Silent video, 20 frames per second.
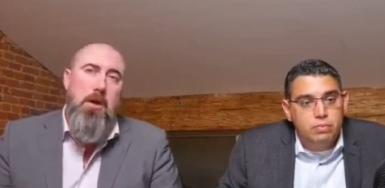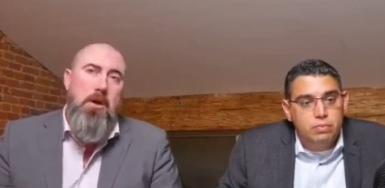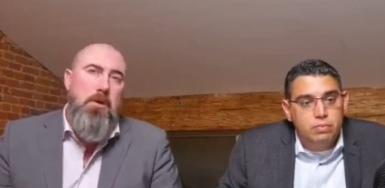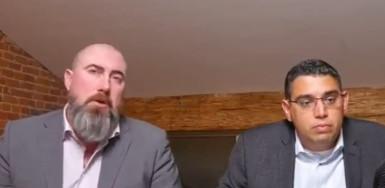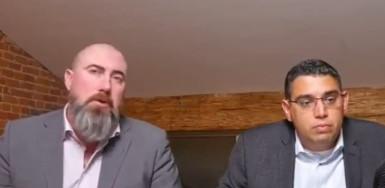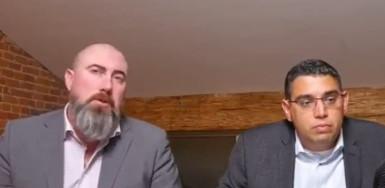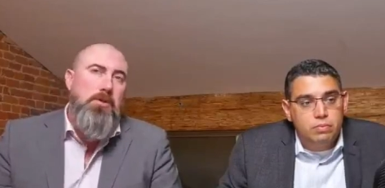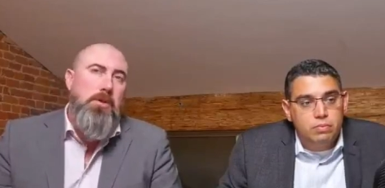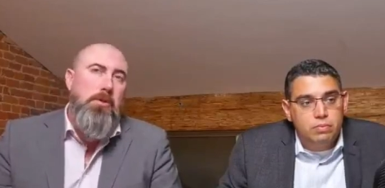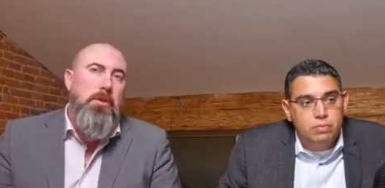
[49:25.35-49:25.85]

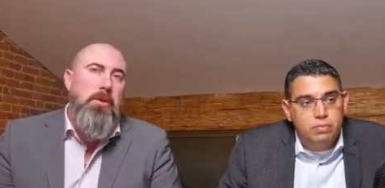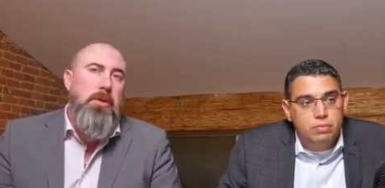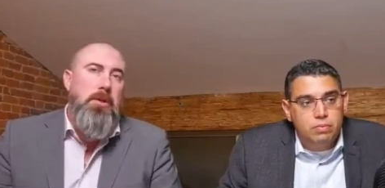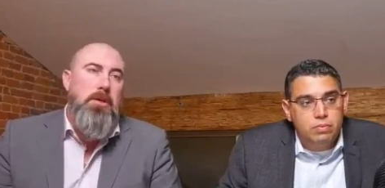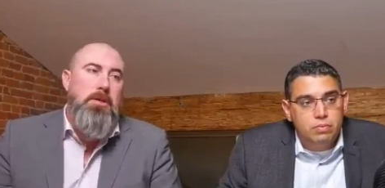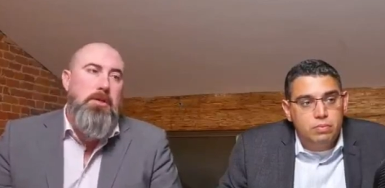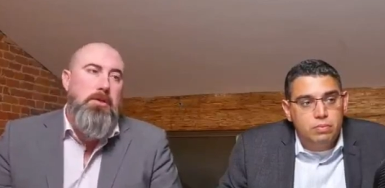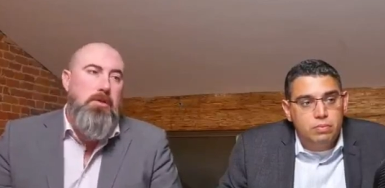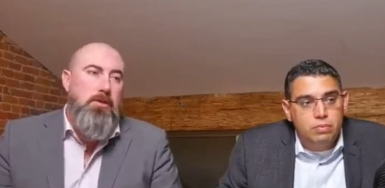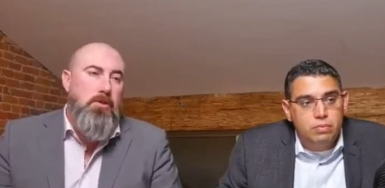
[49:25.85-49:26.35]
Speaker 1: some of
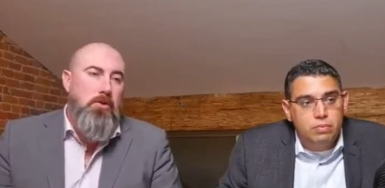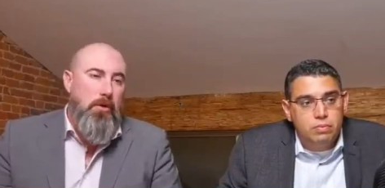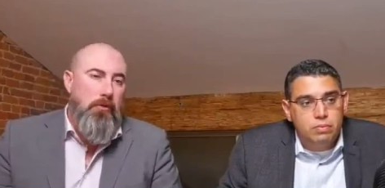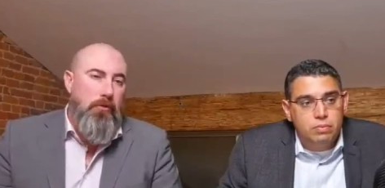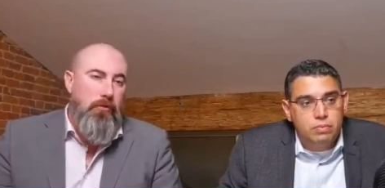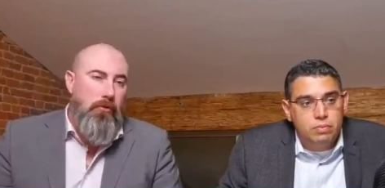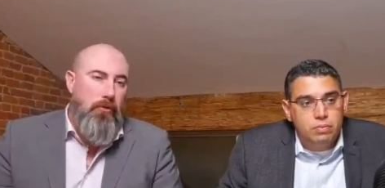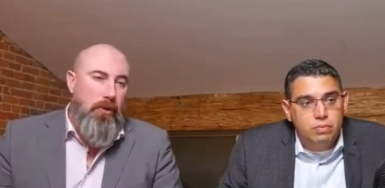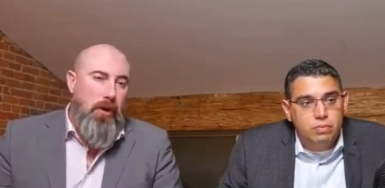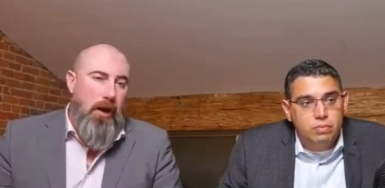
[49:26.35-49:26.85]
these sort of
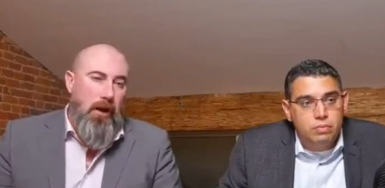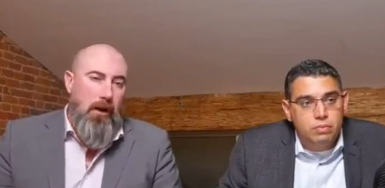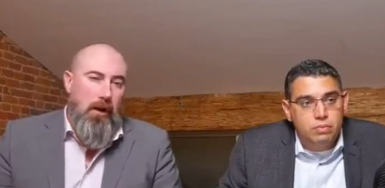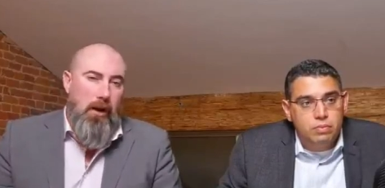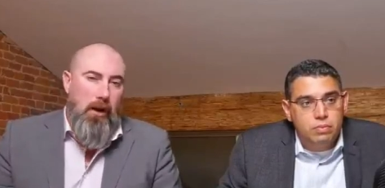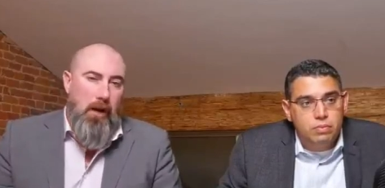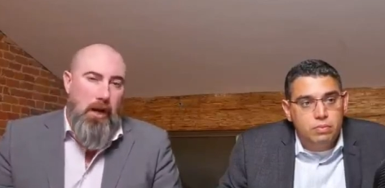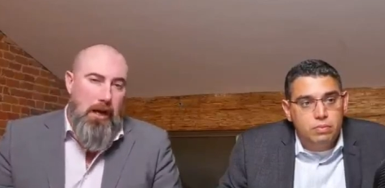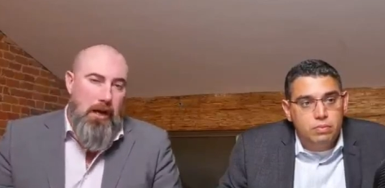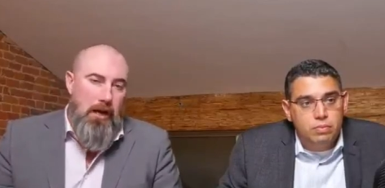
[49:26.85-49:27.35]

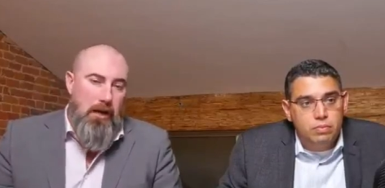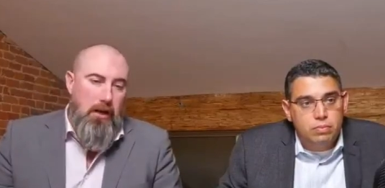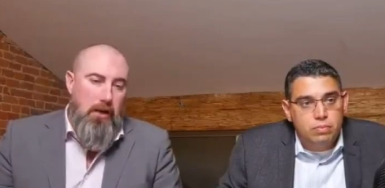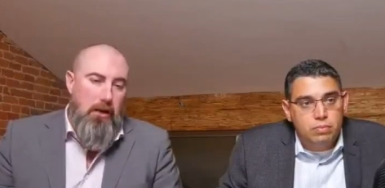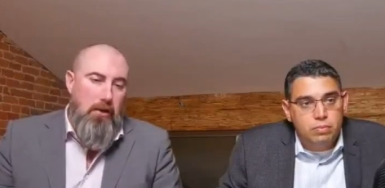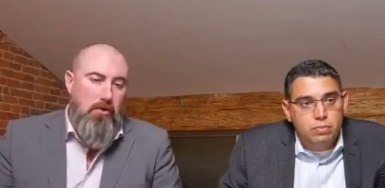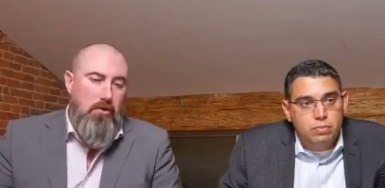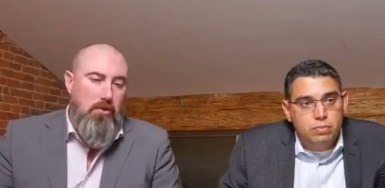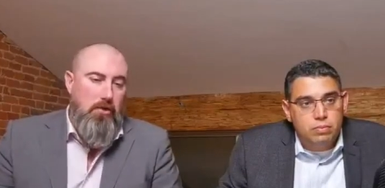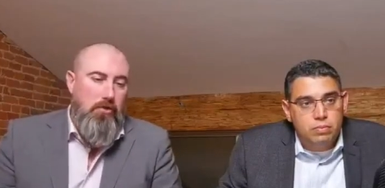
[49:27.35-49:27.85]

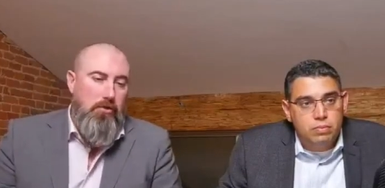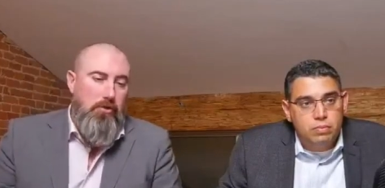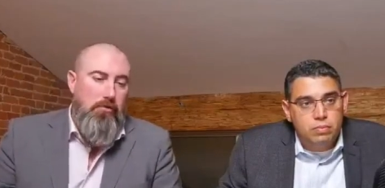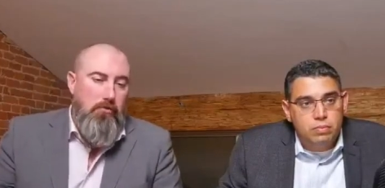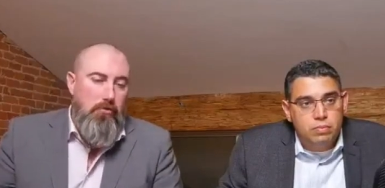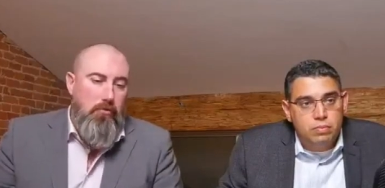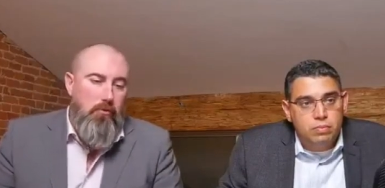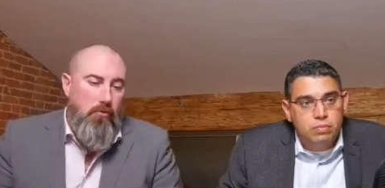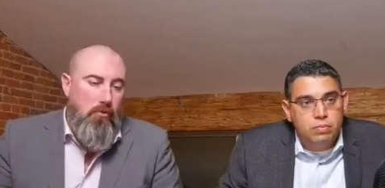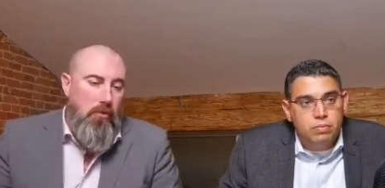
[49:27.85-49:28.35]
satellite-ish
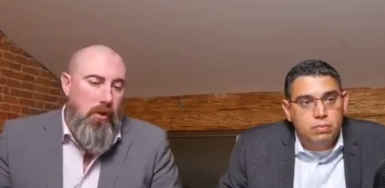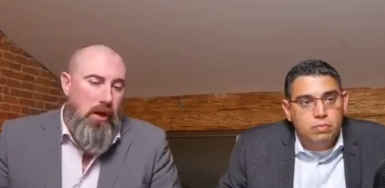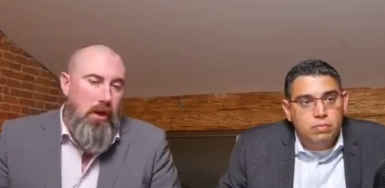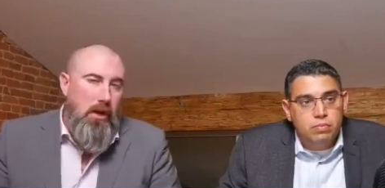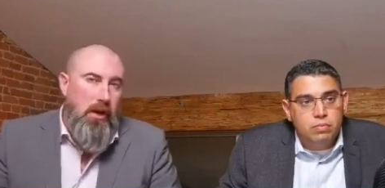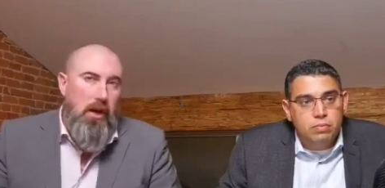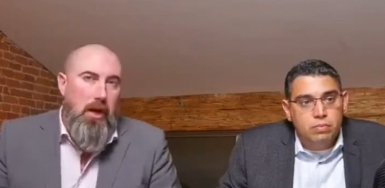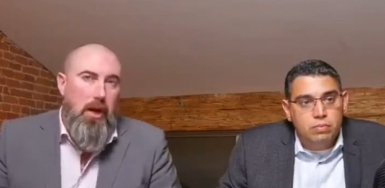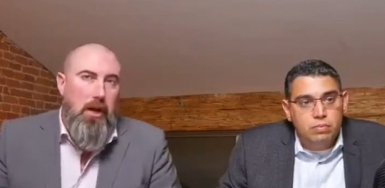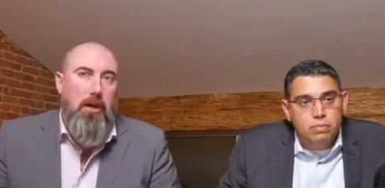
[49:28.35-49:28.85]
Red
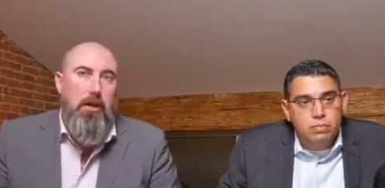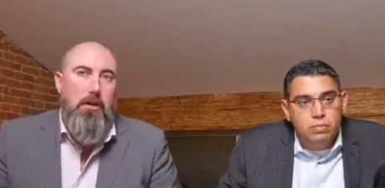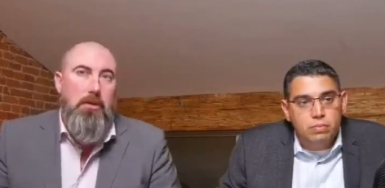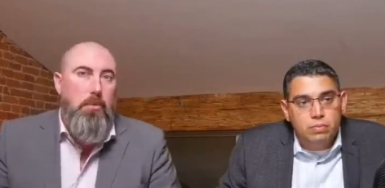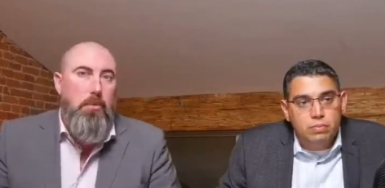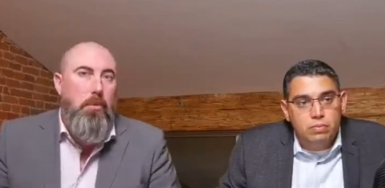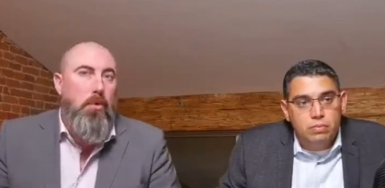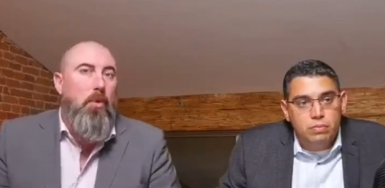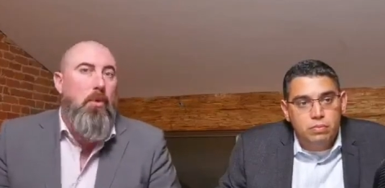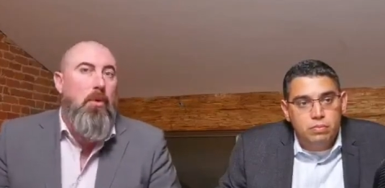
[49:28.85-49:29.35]
Lake
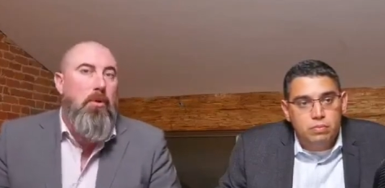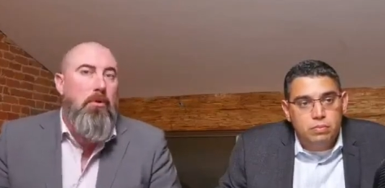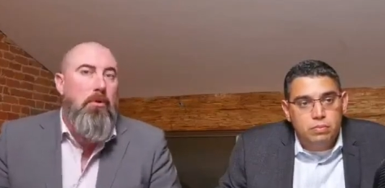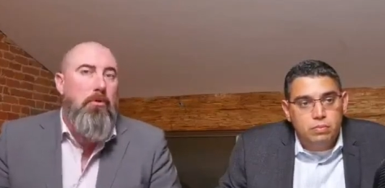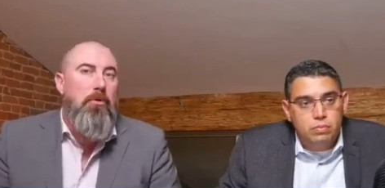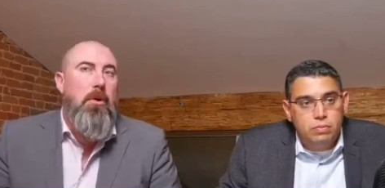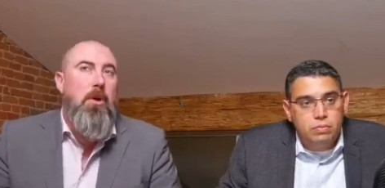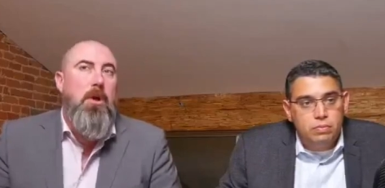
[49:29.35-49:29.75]
explorers